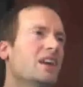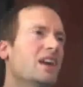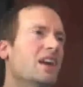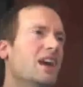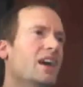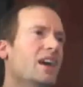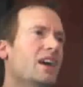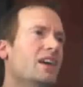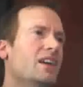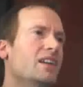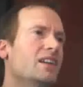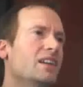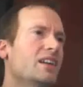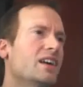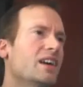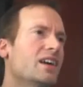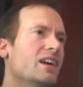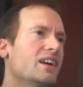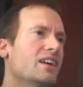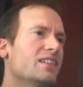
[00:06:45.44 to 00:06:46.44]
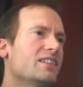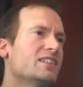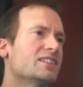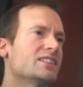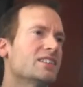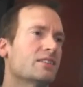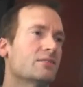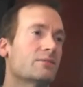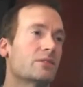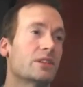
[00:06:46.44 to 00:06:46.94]
And this
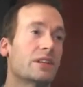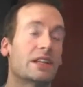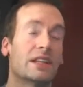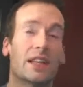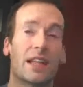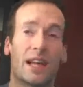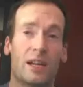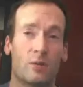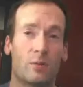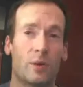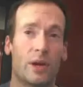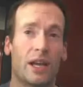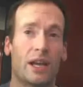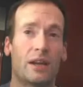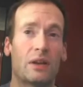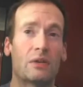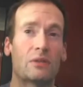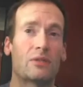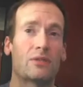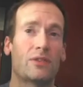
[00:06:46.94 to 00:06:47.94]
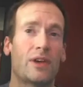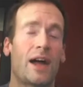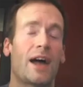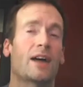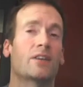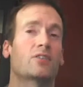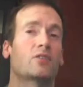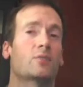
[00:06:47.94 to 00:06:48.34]
is a really lightweight, fast